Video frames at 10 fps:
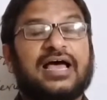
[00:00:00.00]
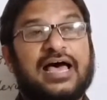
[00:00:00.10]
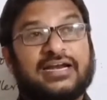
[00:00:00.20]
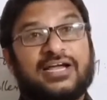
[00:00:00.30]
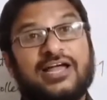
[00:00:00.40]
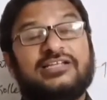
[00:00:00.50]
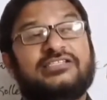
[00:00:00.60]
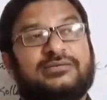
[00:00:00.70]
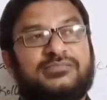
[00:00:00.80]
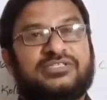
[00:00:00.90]

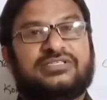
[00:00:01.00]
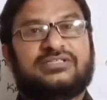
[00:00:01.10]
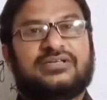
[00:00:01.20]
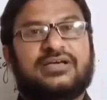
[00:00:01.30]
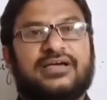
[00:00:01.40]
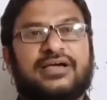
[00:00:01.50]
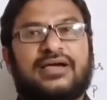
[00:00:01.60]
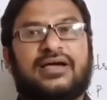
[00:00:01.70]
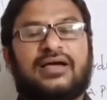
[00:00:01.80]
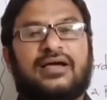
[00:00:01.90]
organisms
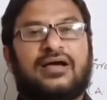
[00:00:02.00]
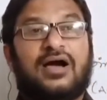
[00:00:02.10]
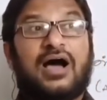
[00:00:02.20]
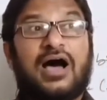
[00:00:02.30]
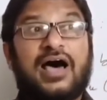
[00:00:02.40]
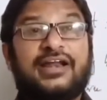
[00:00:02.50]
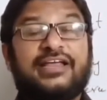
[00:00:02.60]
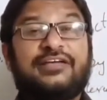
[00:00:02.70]
are